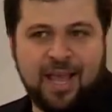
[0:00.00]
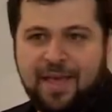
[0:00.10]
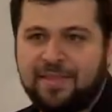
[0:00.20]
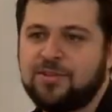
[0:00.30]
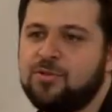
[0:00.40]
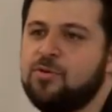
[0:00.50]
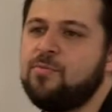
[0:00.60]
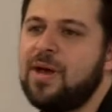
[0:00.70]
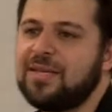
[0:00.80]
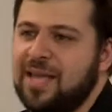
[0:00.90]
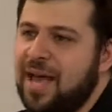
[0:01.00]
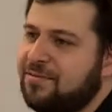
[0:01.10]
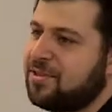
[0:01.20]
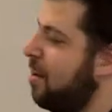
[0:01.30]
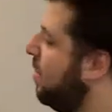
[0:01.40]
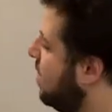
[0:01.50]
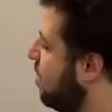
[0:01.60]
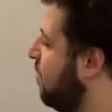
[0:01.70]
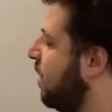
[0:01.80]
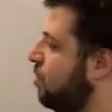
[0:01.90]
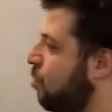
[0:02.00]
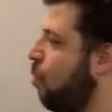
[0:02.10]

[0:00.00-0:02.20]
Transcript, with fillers: And these new must haves come into the picture.